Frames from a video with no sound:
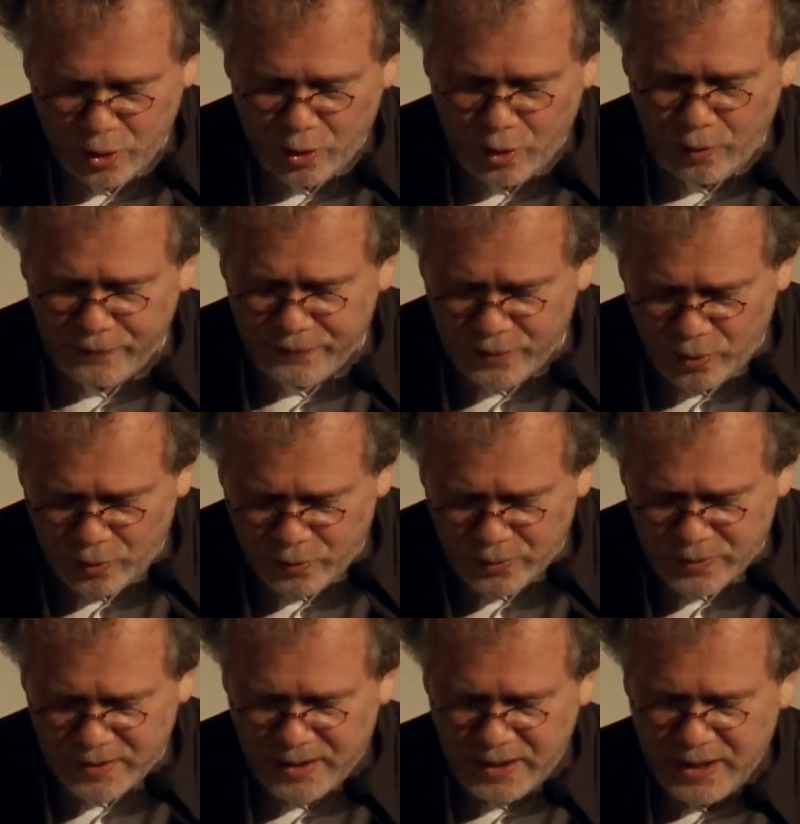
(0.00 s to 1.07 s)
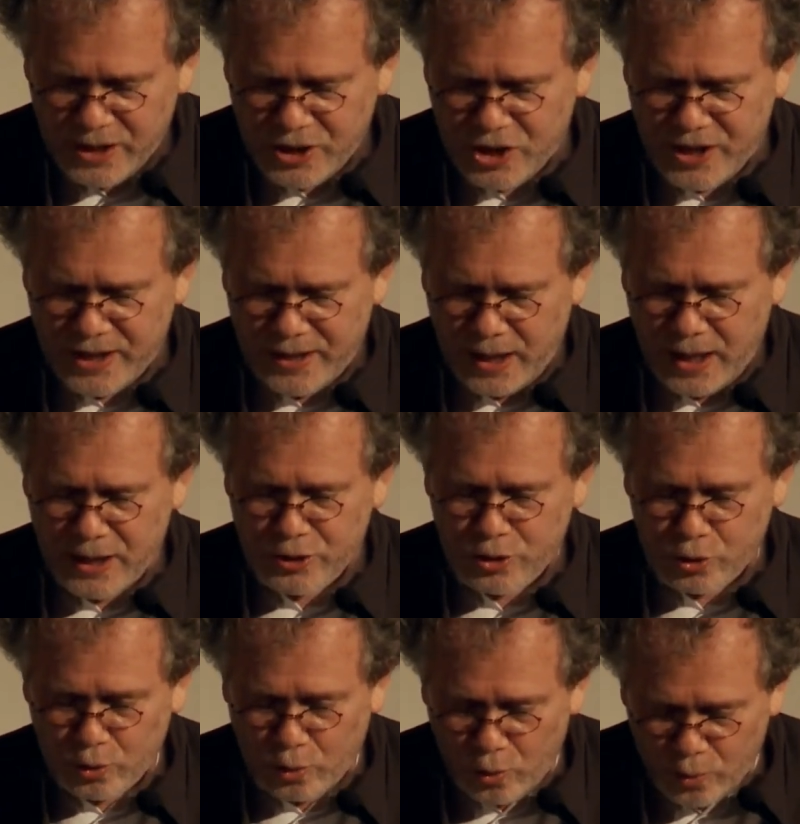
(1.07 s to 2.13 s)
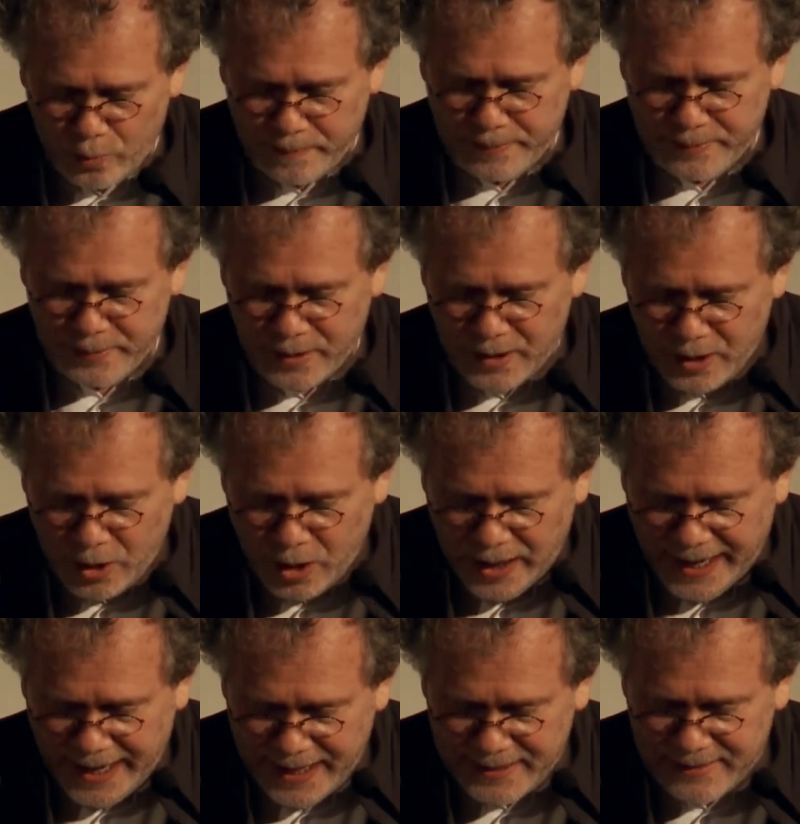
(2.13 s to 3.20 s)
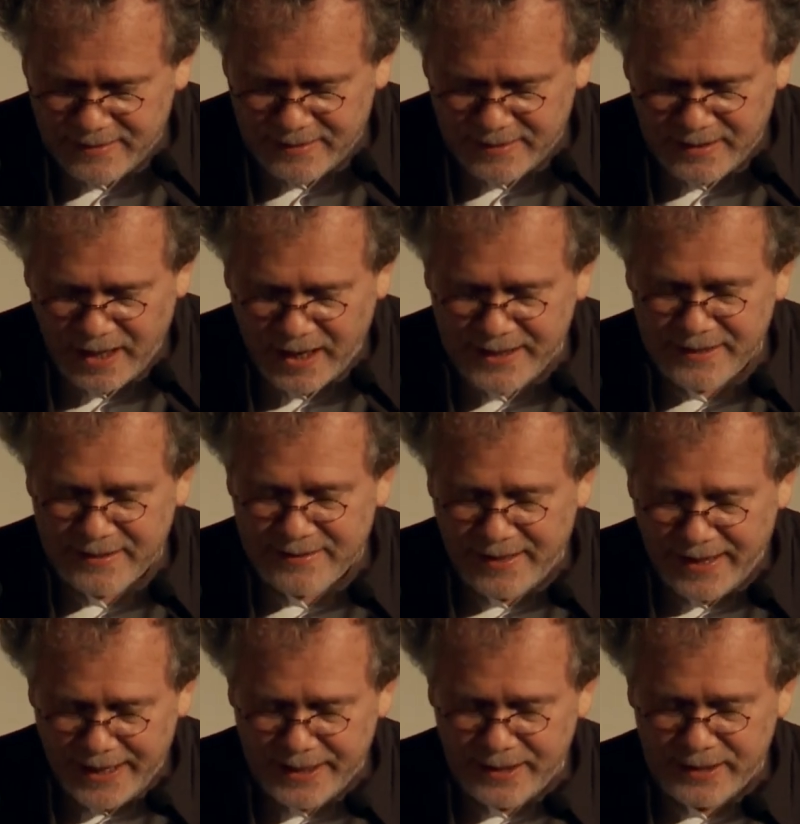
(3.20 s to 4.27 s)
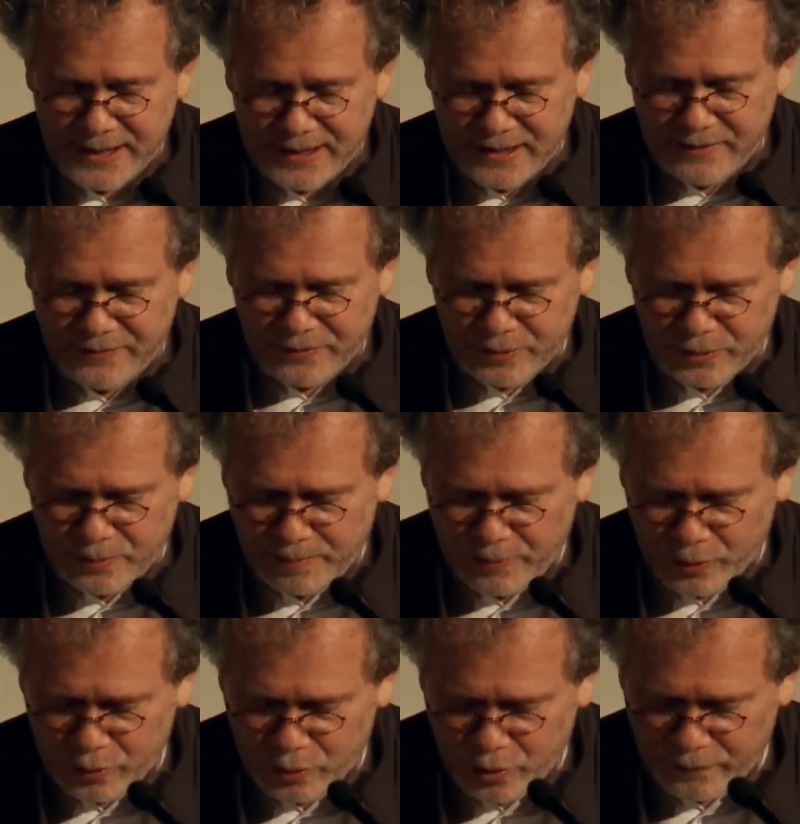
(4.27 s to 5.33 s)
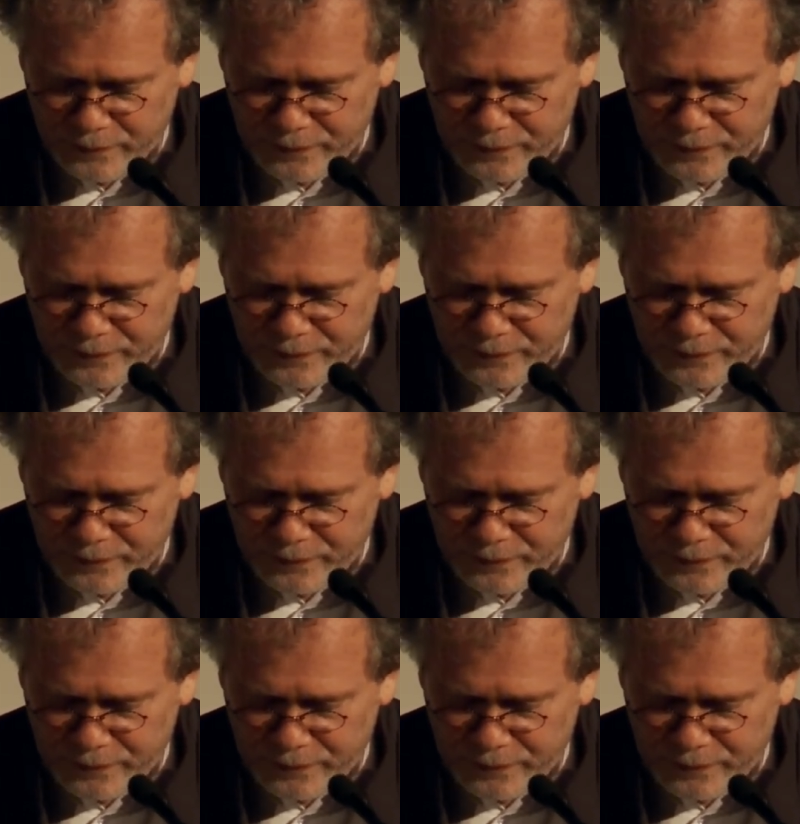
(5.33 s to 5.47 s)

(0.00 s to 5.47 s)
Of course, General Stroop had an entirely different point of